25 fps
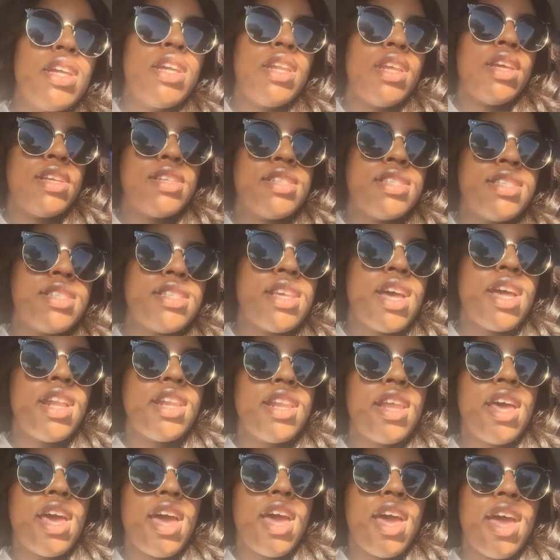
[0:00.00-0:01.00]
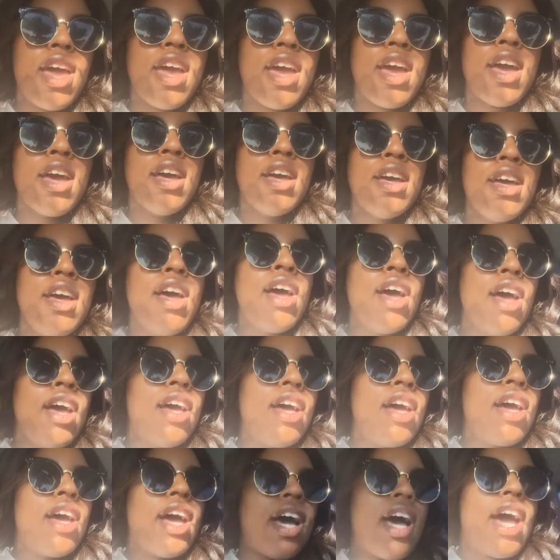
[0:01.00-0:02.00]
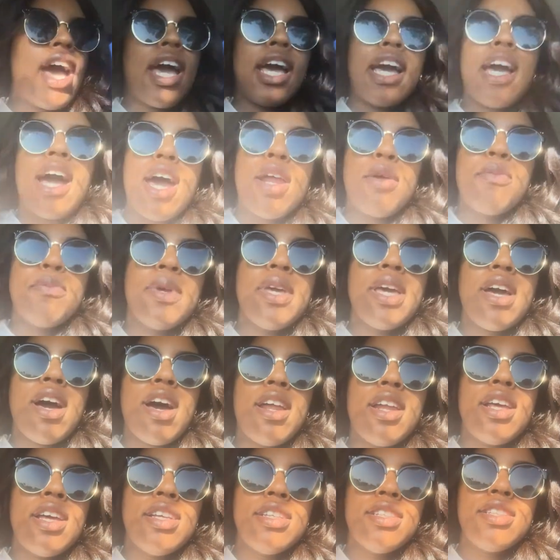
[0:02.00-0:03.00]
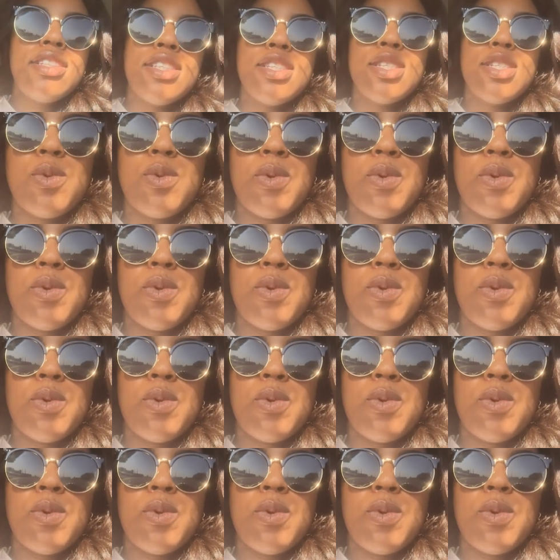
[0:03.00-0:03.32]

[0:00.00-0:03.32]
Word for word: It is Sunday. I gotta be honest,